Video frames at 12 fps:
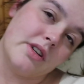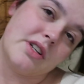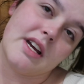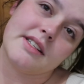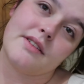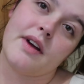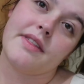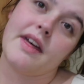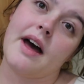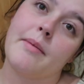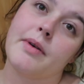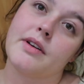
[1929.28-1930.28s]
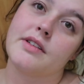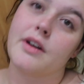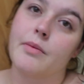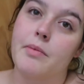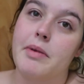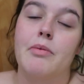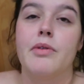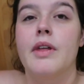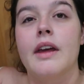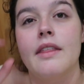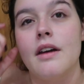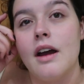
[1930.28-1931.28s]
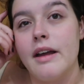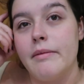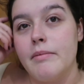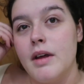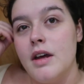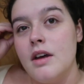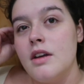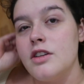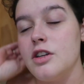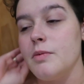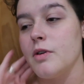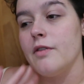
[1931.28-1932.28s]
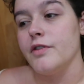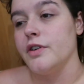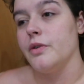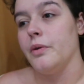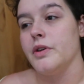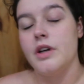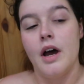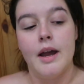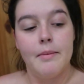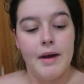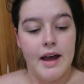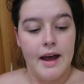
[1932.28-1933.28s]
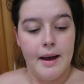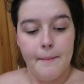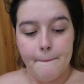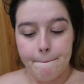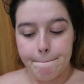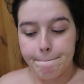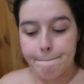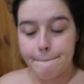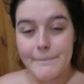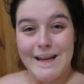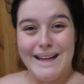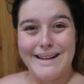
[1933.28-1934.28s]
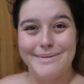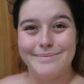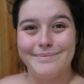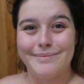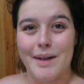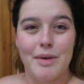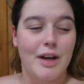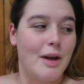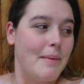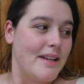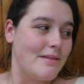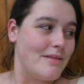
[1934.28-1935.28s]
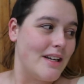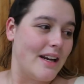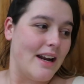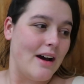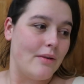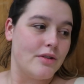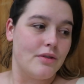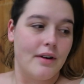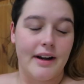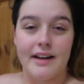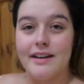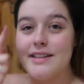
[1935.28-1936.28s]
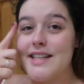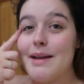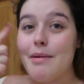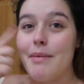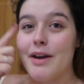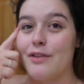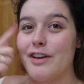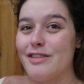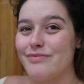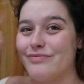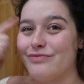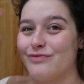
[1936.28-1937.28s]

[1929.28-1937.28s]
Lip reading: to share stuff like that because I don't want people thinking that I'm super confident all the time. But yeah, I'm gonna go make some dinner now and try and take my mind off it.